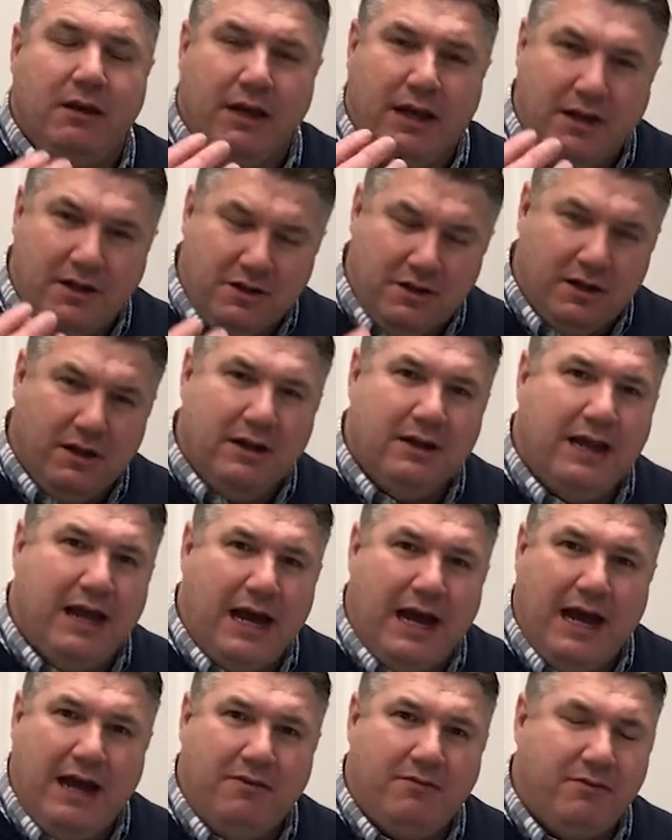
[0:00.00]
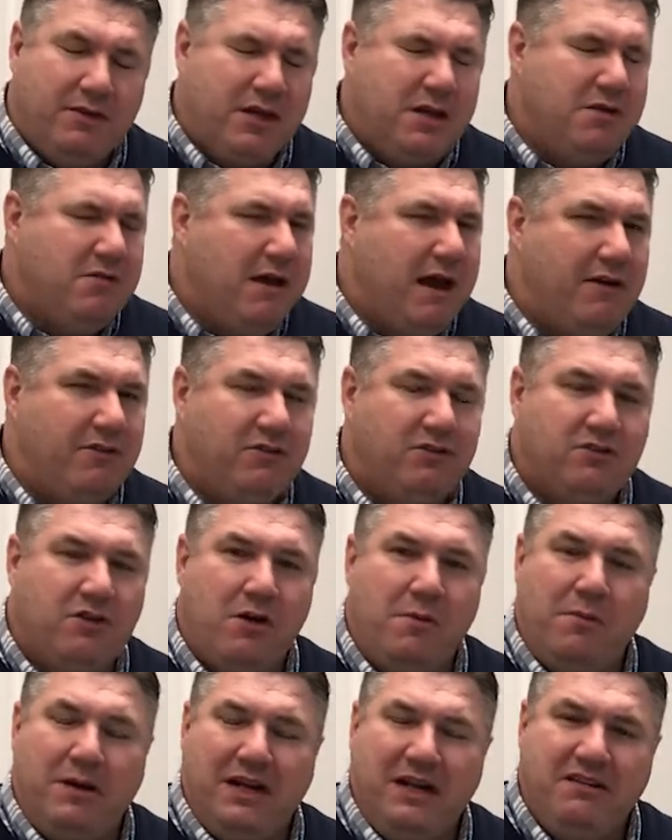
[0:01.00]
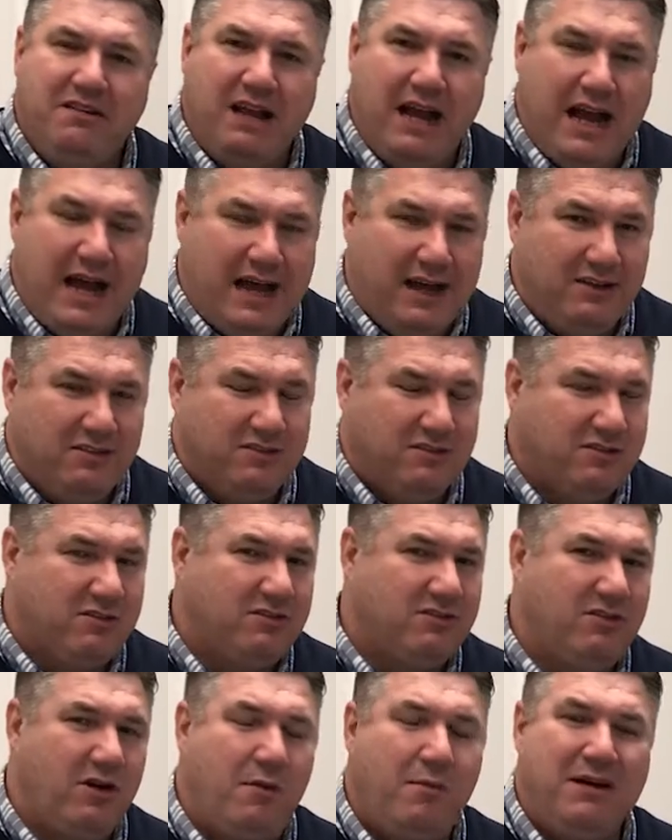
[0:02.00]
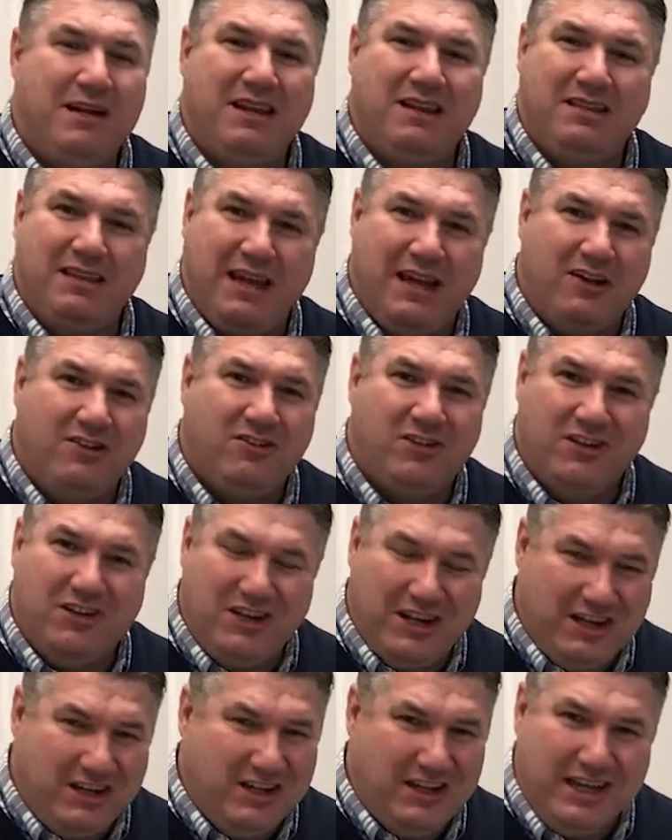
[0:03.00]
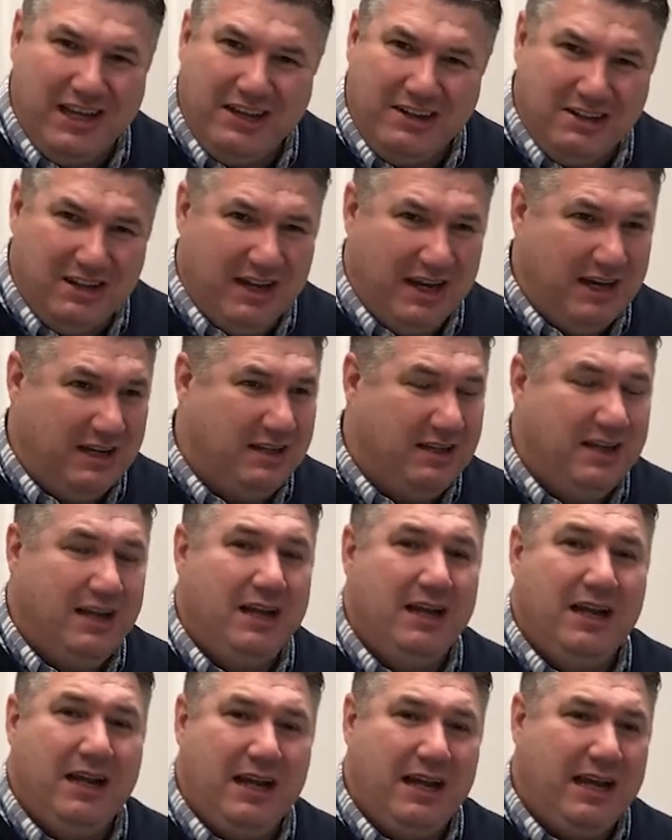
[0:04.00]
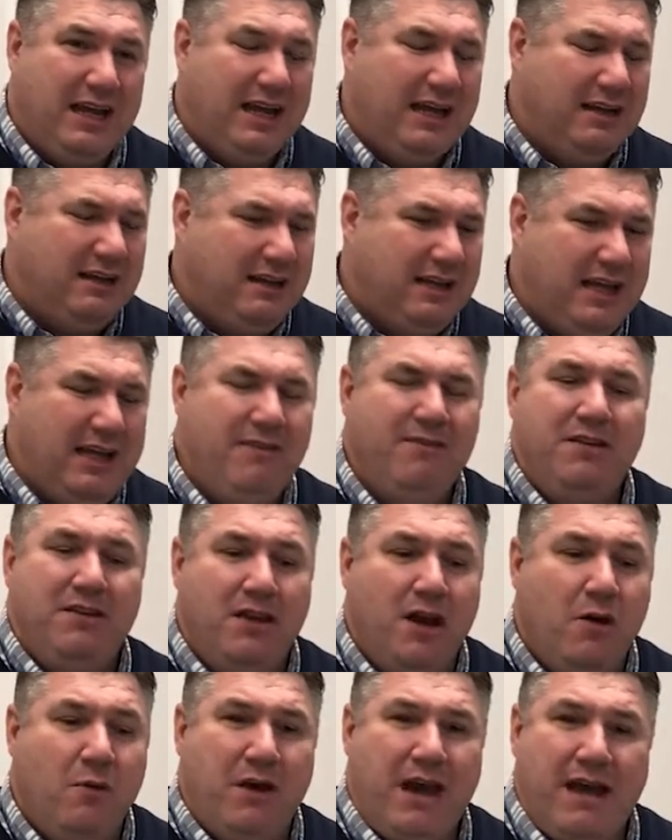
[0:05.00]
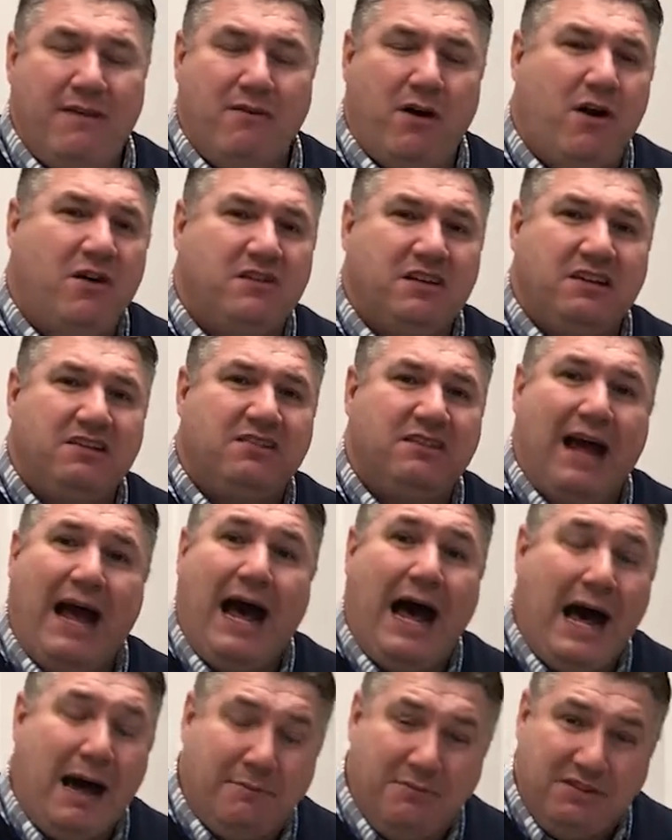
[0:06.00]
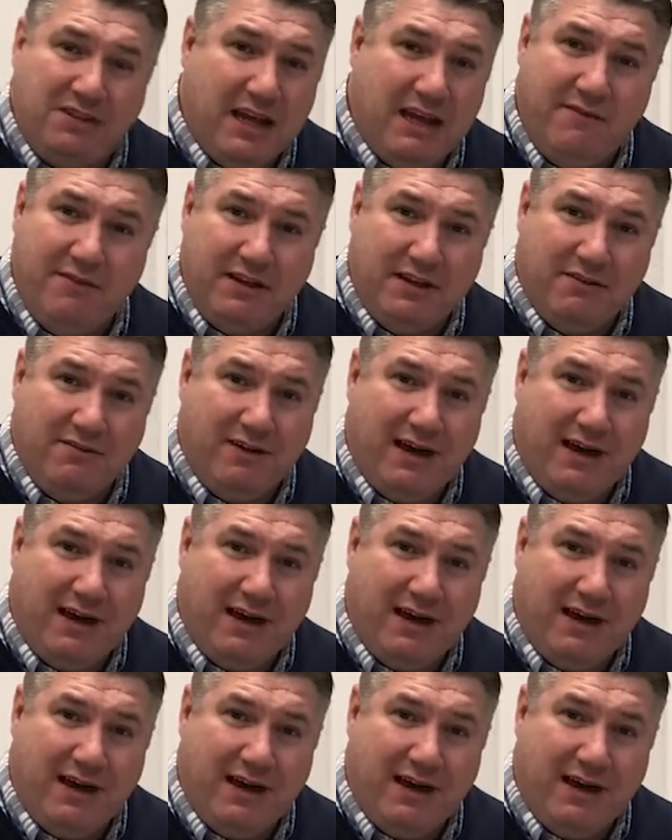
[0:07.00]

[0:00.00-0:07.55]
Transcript: in your life, you have so many tasks, so many things that need to get done, and even though we have all these time-saving